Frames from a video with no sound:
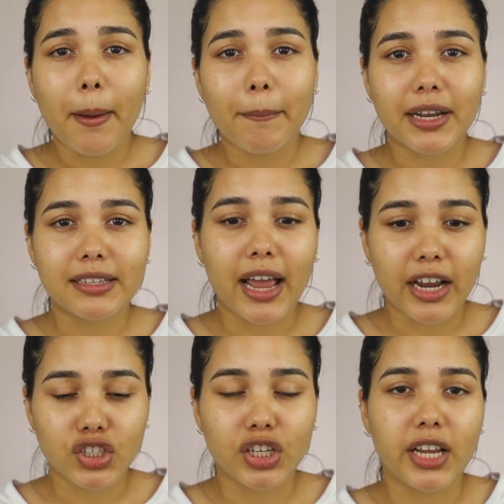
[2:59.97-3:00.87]
but it's
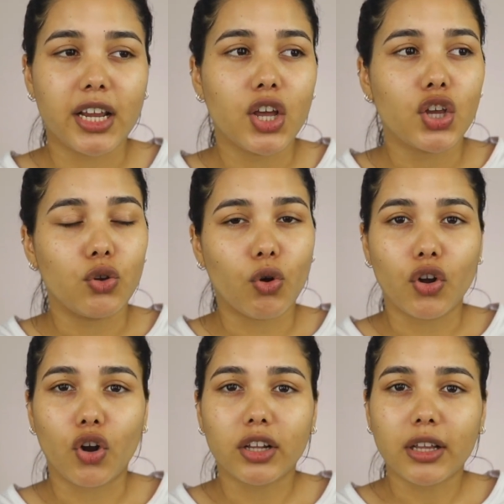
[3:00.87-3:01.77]
actually you are
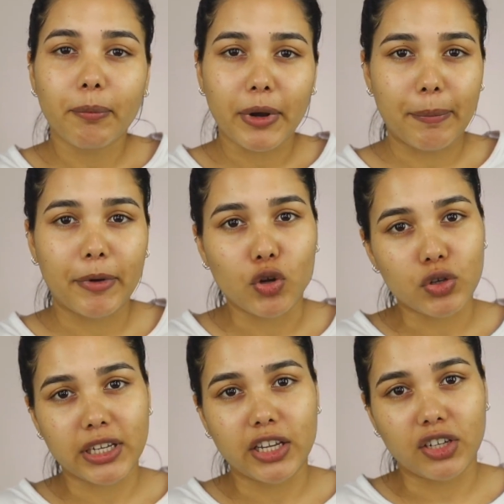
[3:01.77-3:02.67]
not prepping your
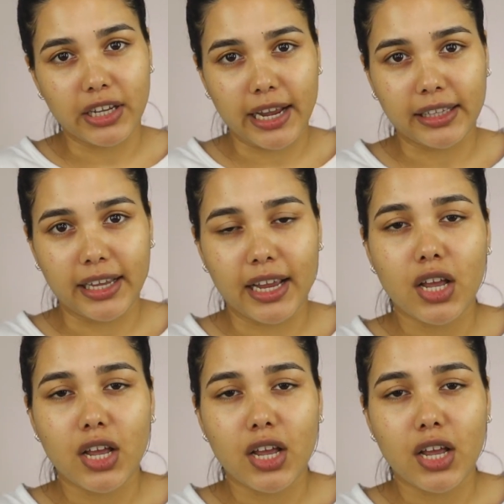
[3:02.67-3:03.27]
skin correctly.